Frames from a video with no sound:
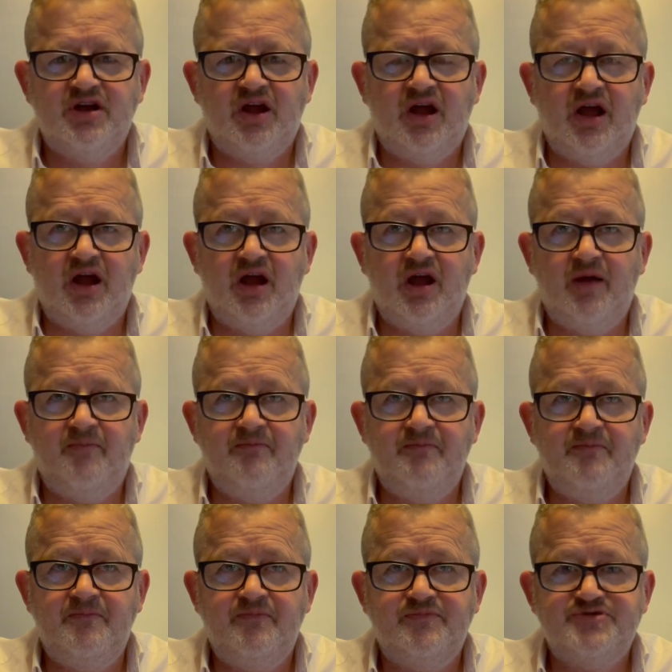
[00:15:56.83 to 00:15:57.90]

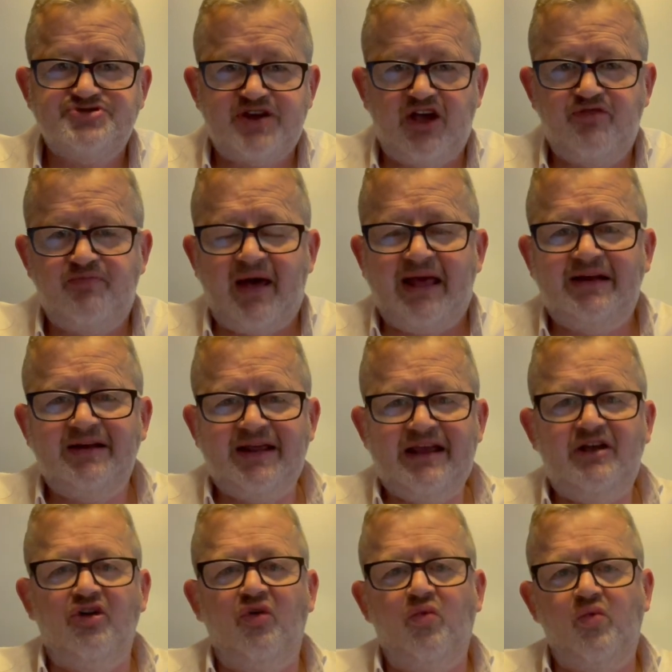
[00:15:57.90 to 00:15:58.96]
South Bank
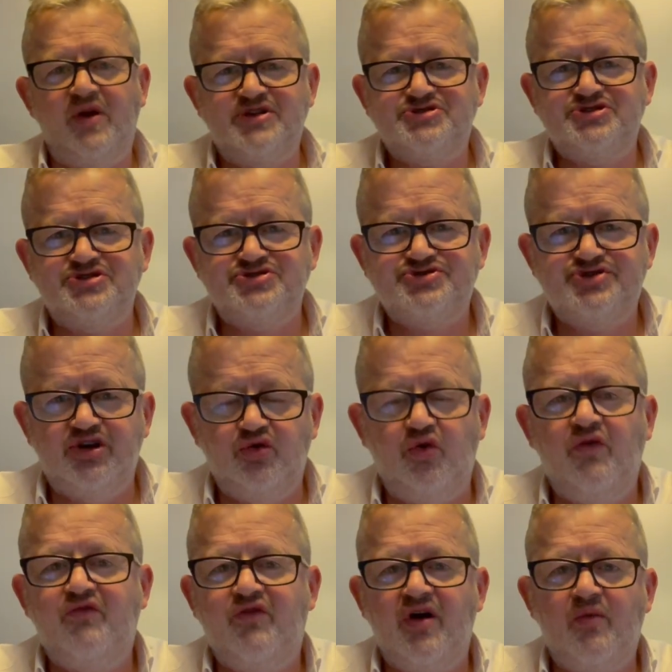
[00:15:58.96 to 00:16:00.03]
Legal, which is the law
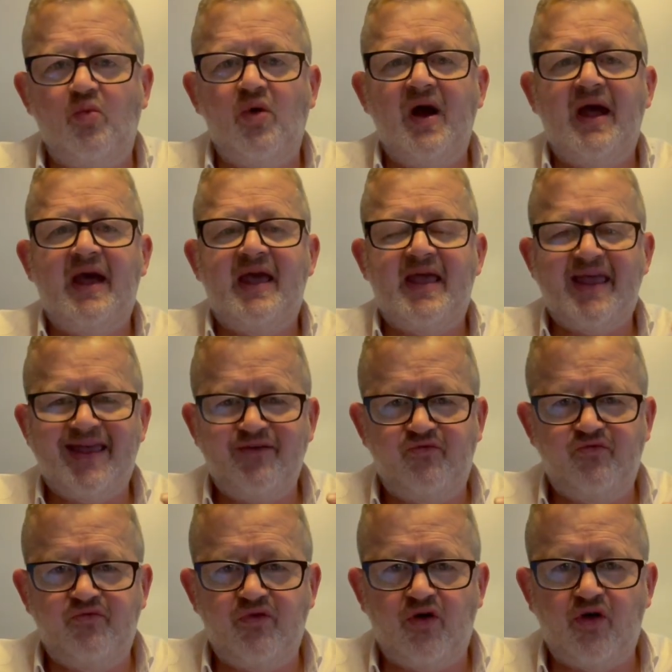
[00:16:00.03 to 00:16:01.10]
firm where, if
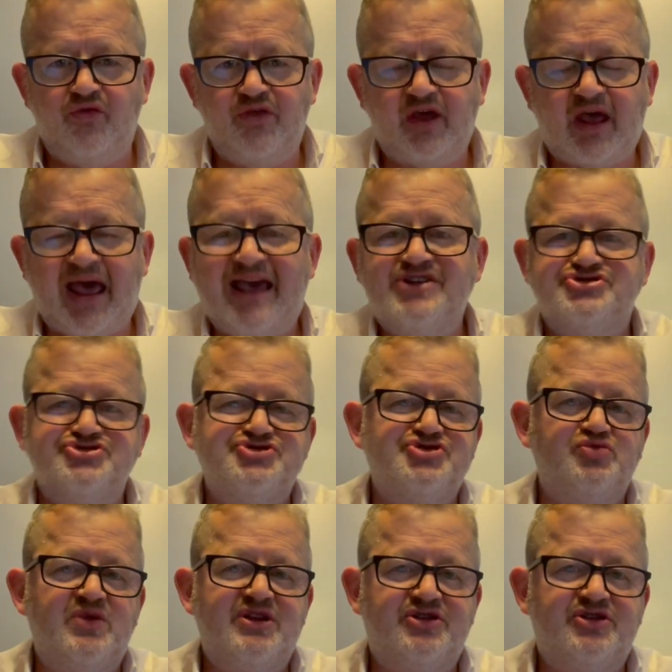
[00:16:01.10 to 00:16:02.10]
on the occasions that we